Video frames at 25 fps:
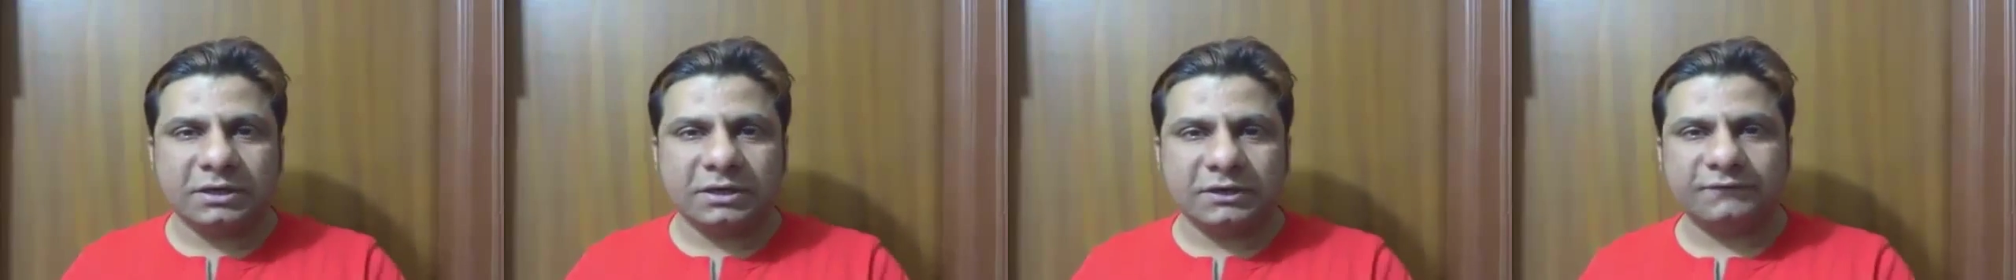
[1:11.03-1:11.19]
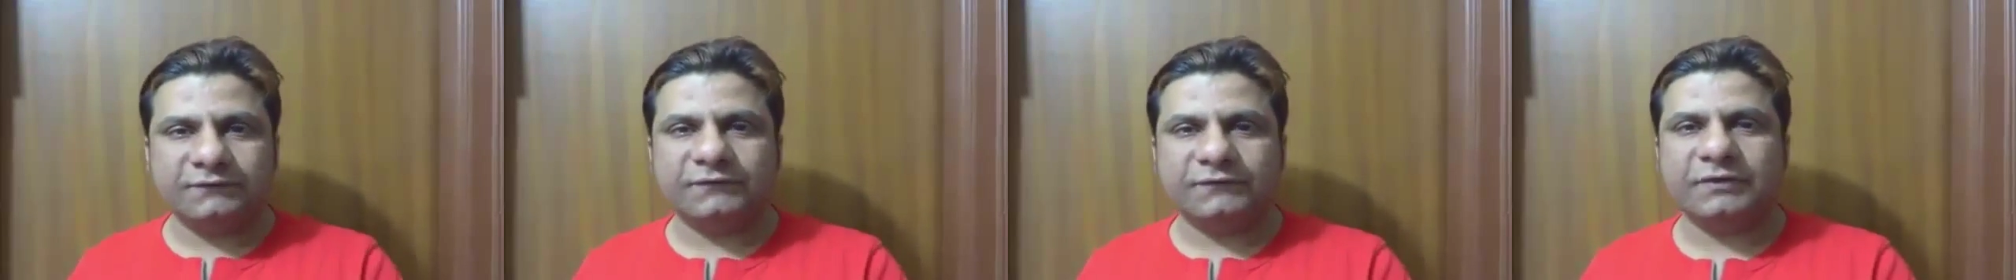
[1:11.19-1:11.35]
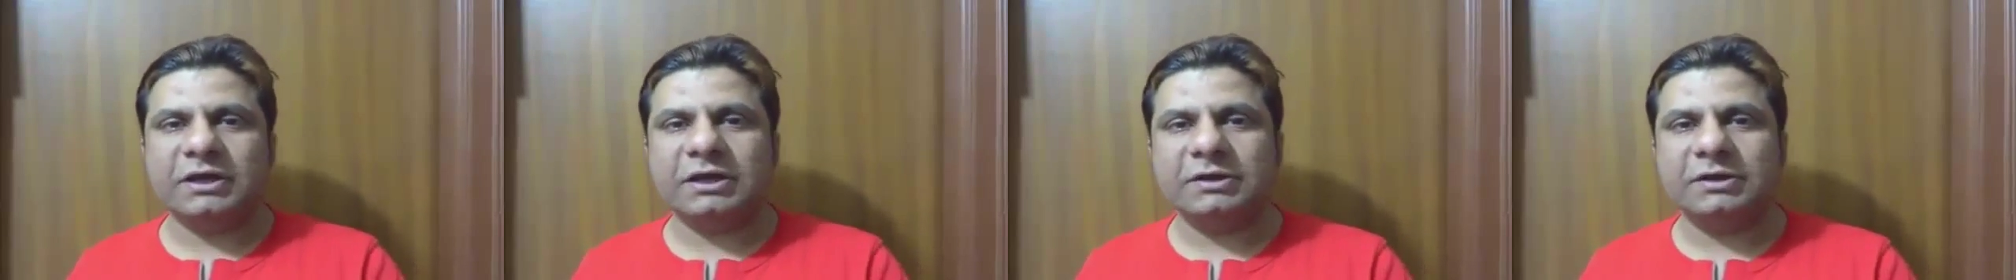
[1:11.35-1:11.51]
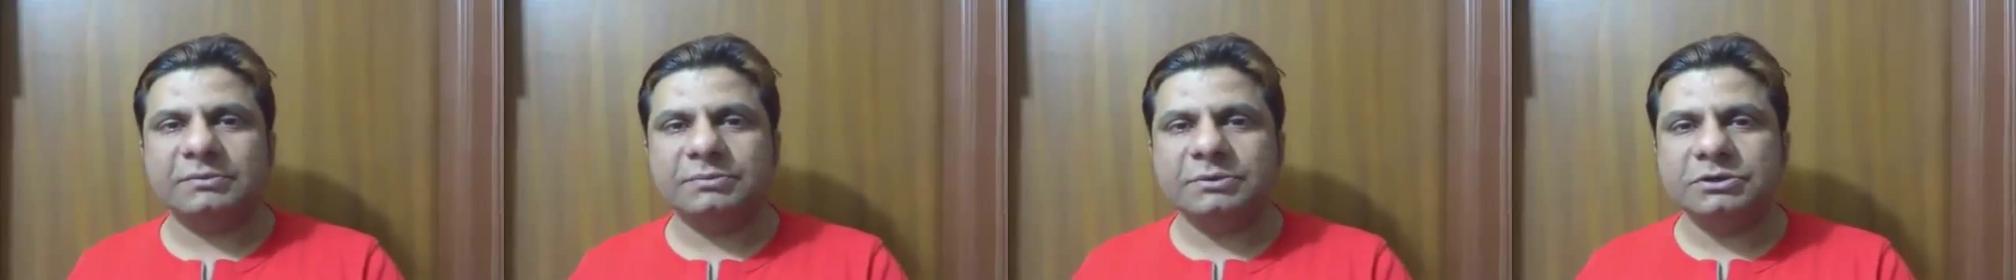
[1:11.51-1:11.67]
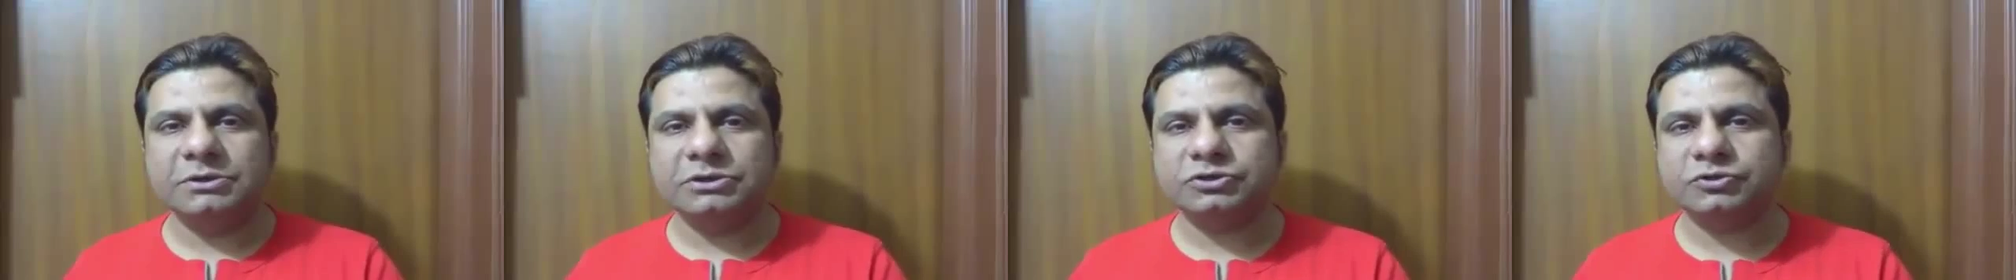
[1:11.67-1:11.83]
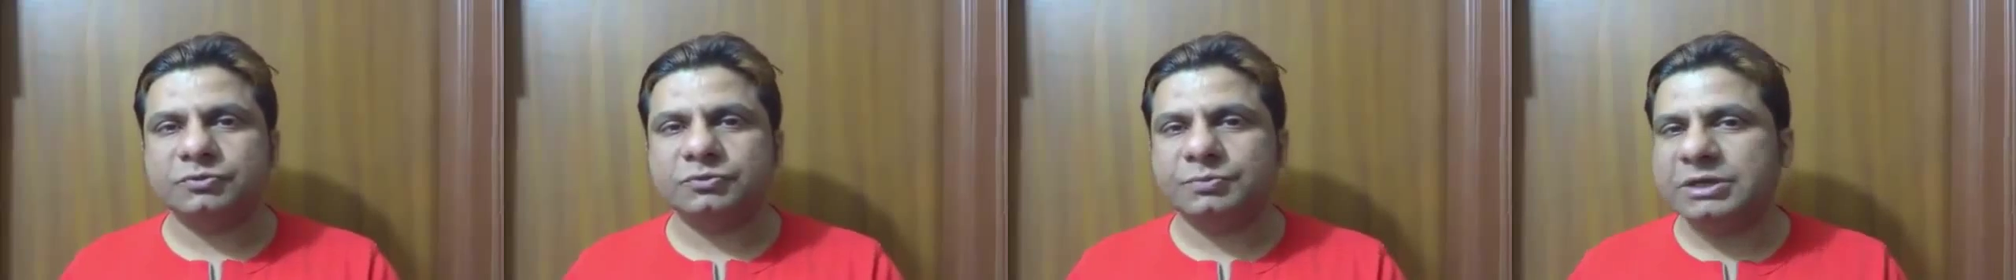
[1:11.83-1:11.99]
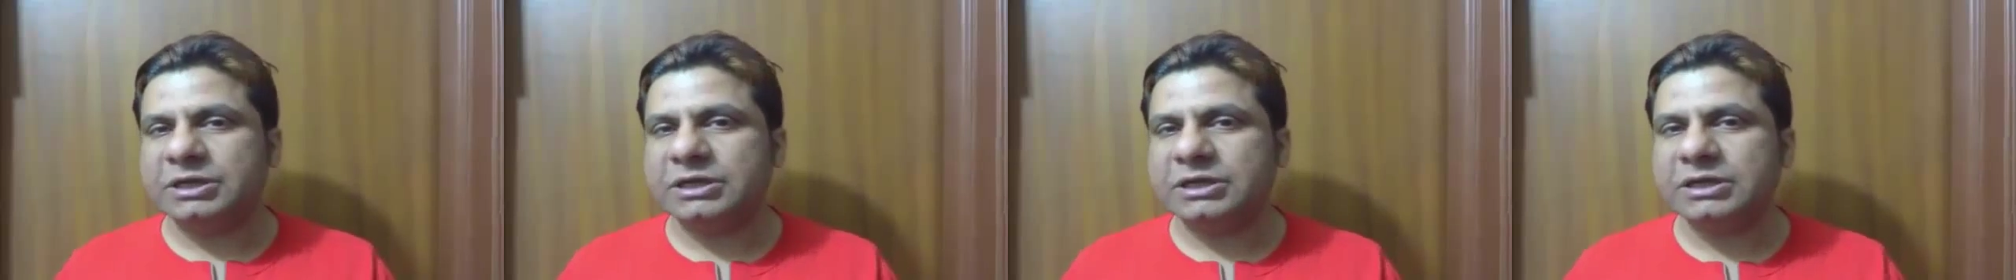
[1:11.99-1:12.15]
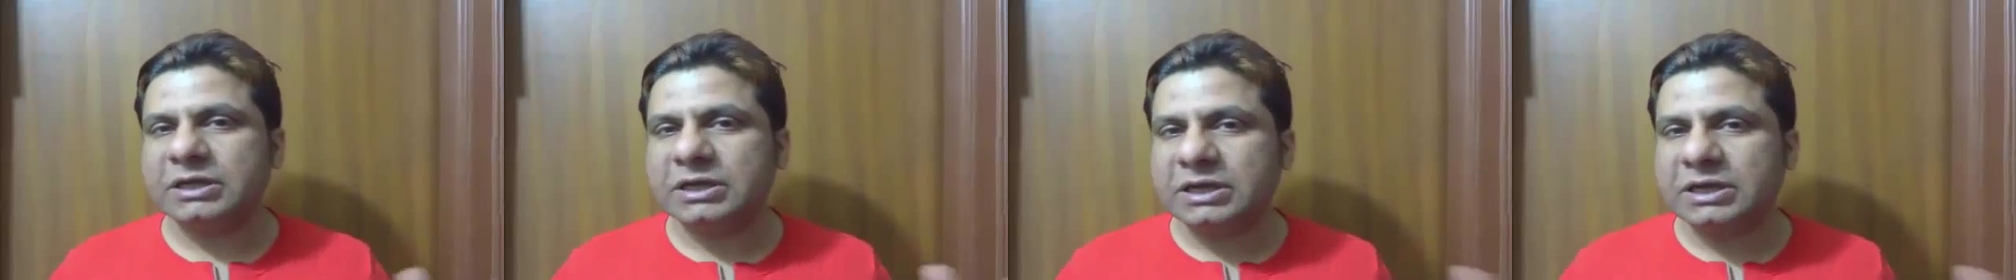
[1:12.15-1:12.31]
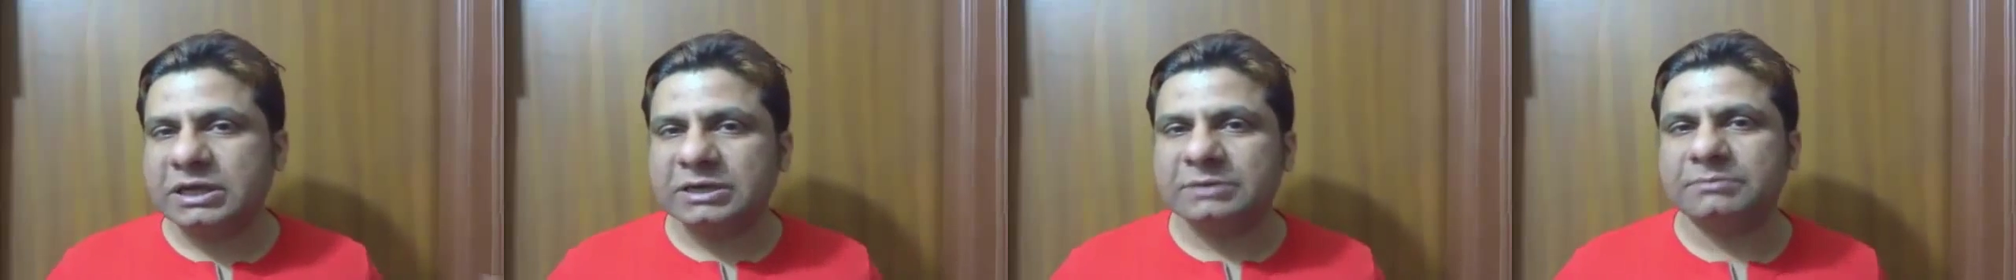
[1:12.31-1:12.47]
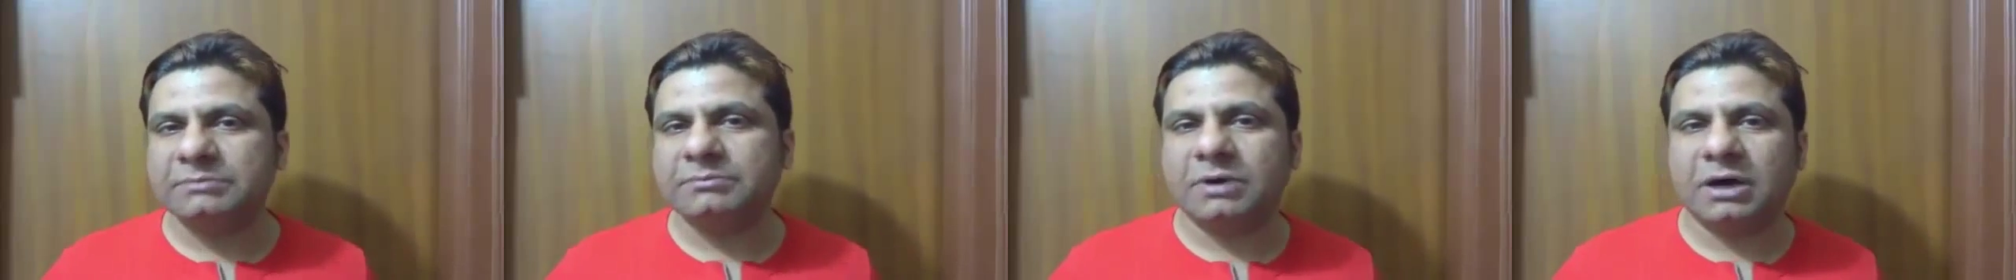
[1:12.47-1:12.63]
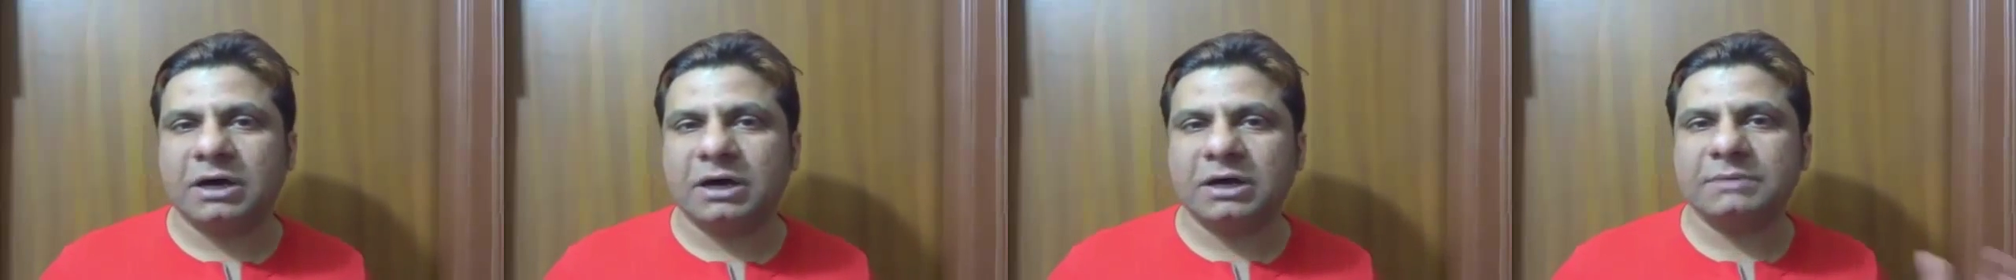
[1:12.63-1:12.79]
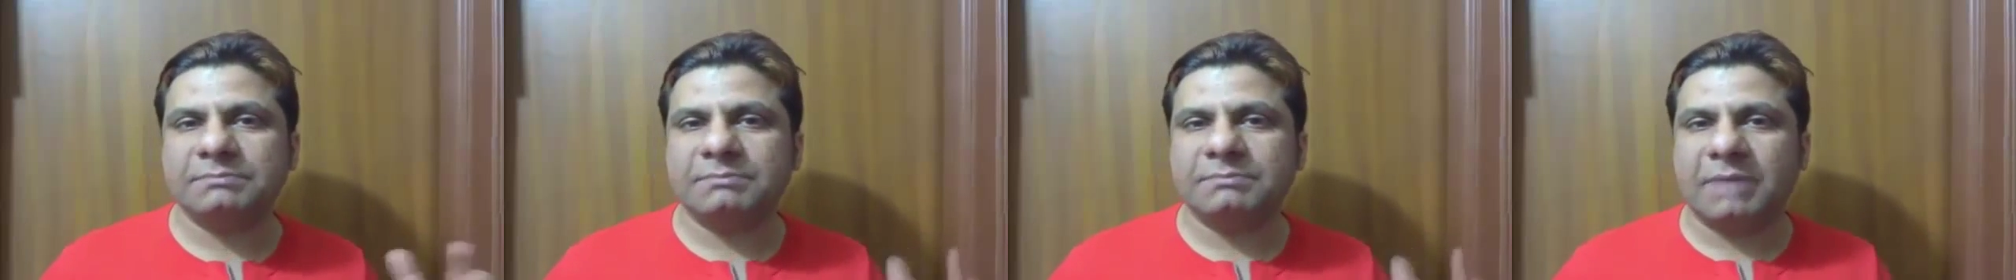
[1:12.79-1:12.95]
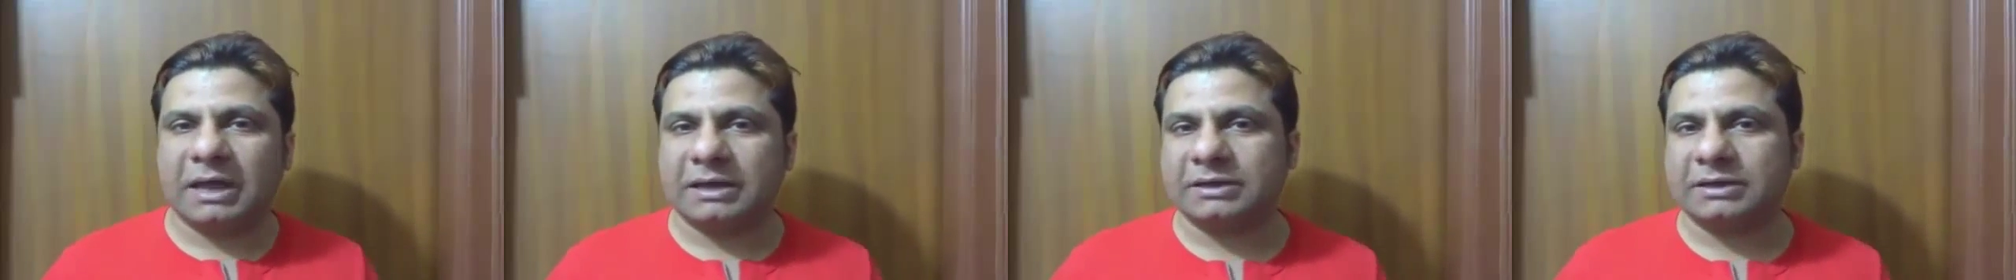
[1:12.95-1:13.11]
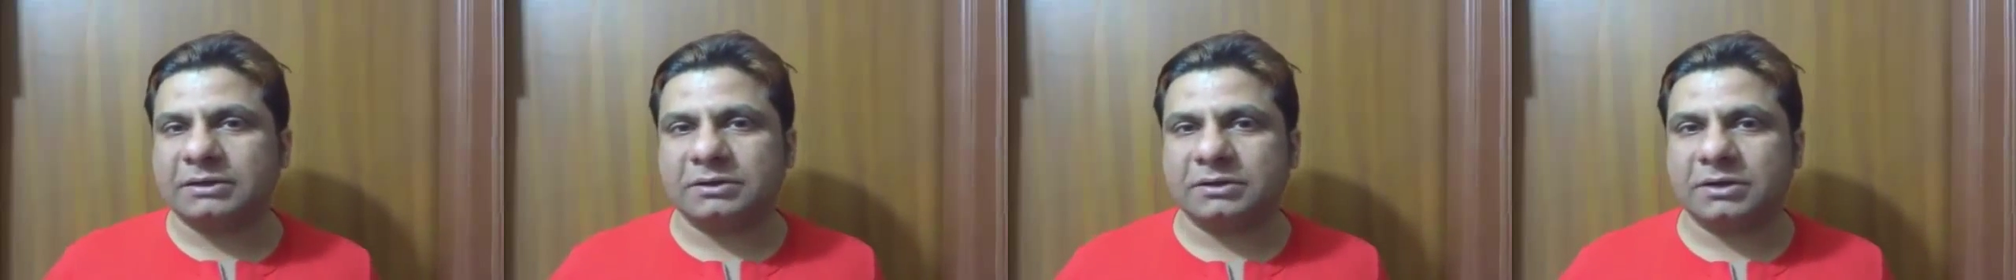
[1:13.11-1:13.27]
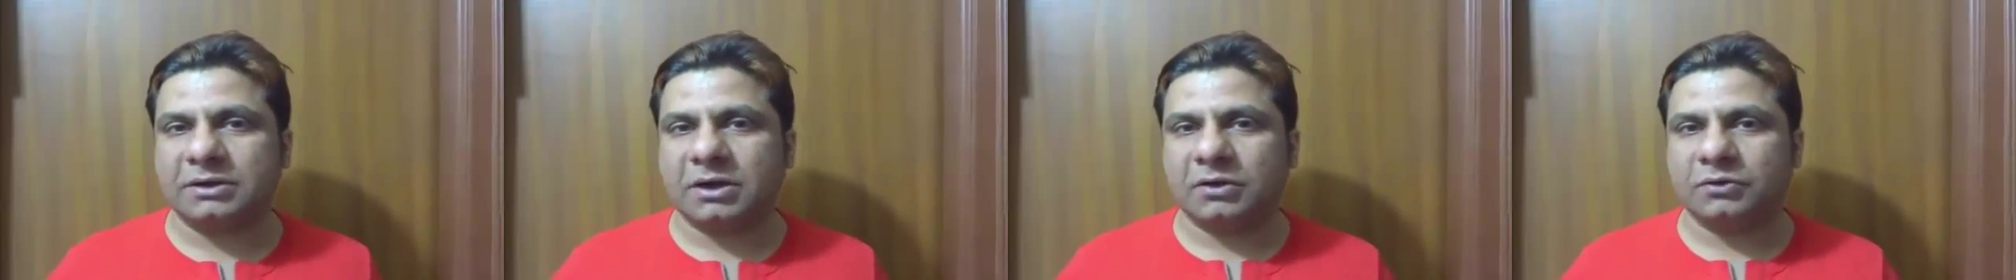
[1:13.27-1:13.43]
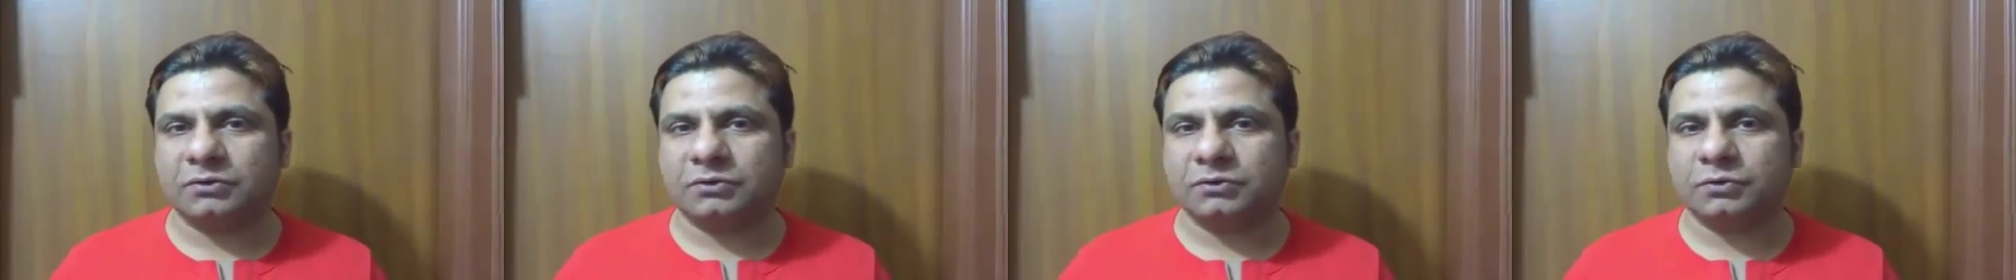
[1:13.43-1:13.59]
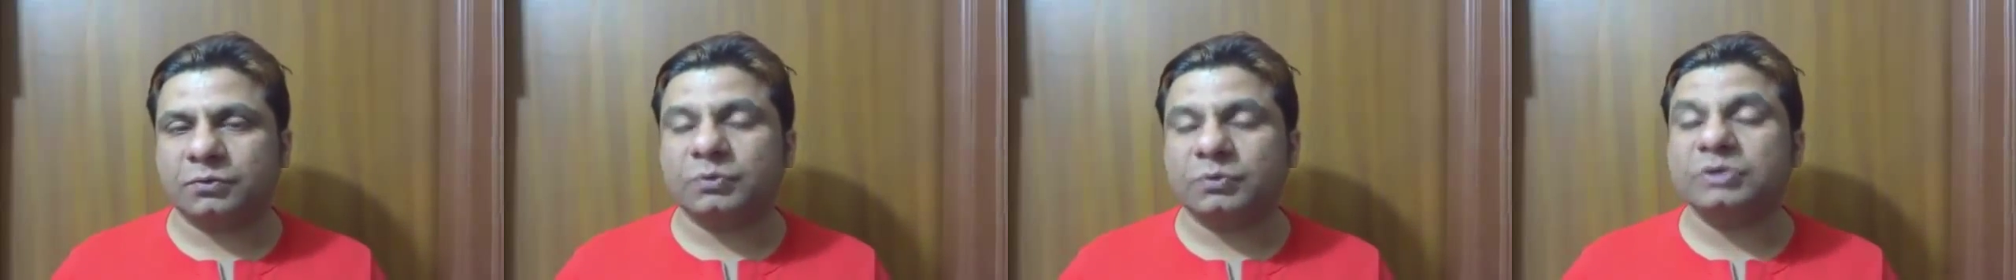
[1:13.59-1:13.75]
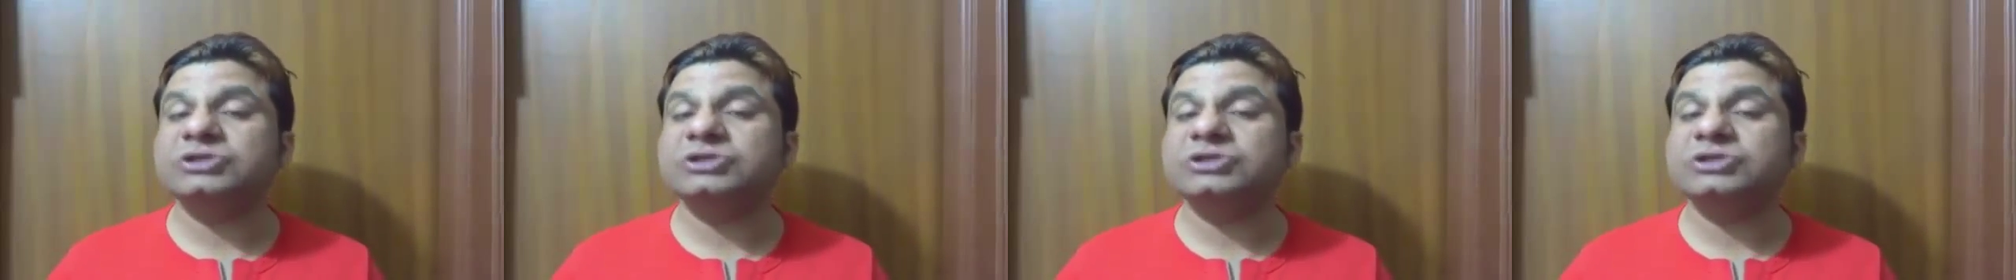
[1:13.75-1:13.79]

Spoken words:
available to me in my bank account,